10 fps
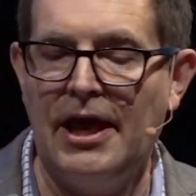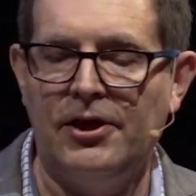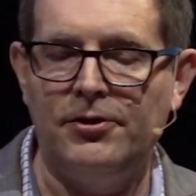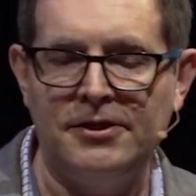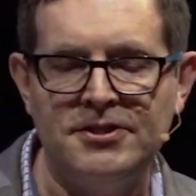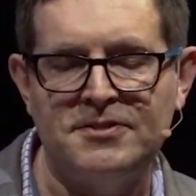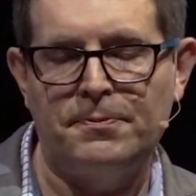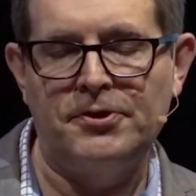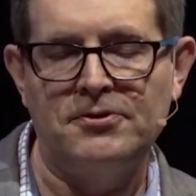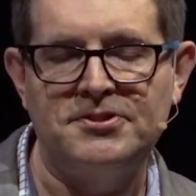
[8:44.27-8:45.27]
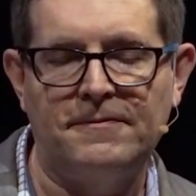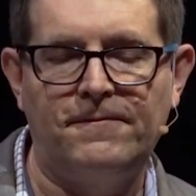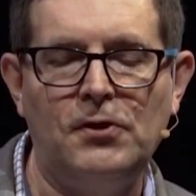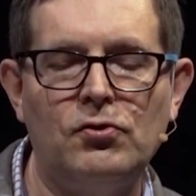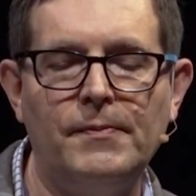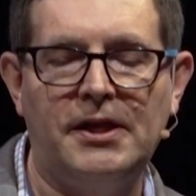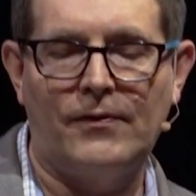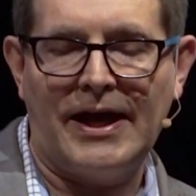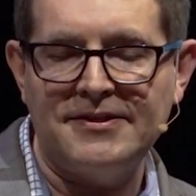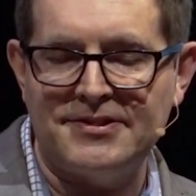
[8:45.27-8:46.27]
you didn't just produce a few
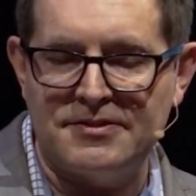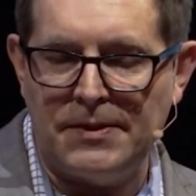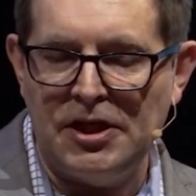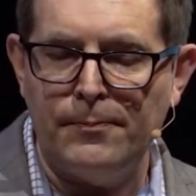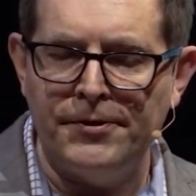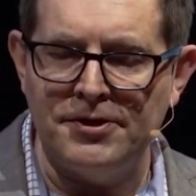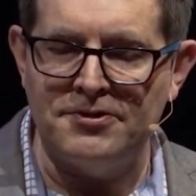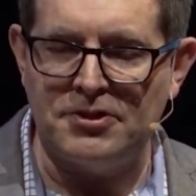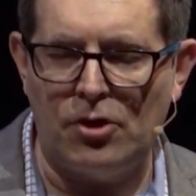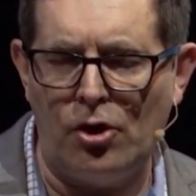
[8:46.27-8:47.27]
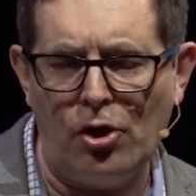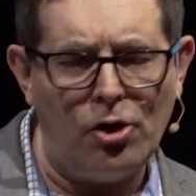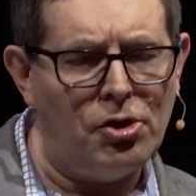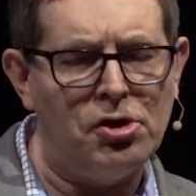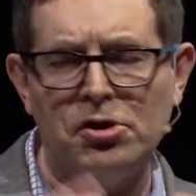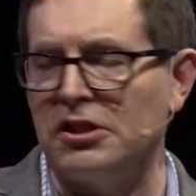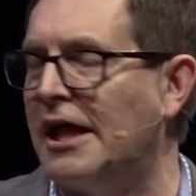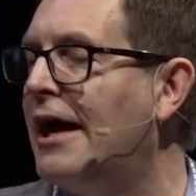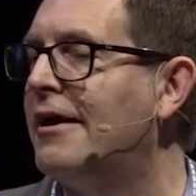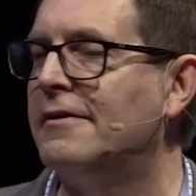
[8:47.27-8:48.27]
amino acids, but you produced a whole
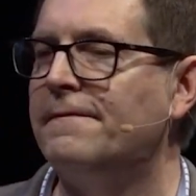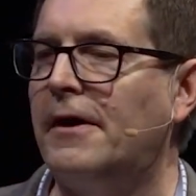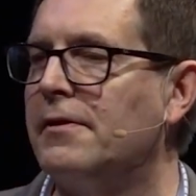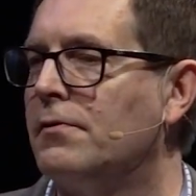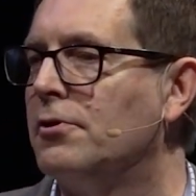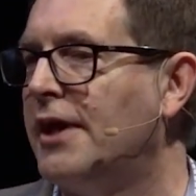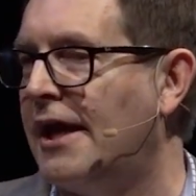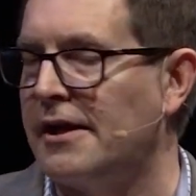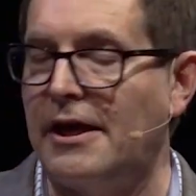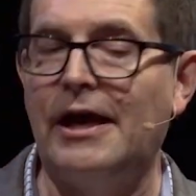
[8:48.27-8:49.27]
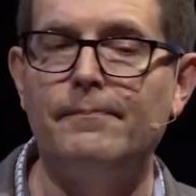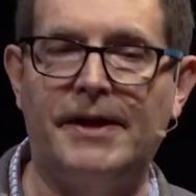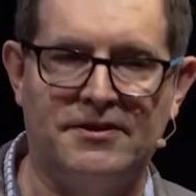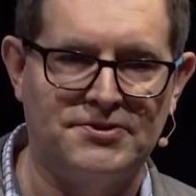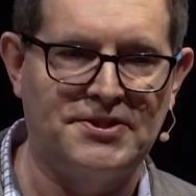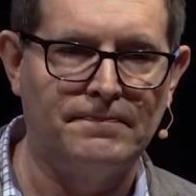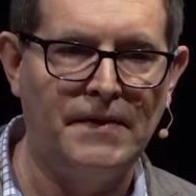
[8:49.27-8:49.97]
lot of other organic compounds.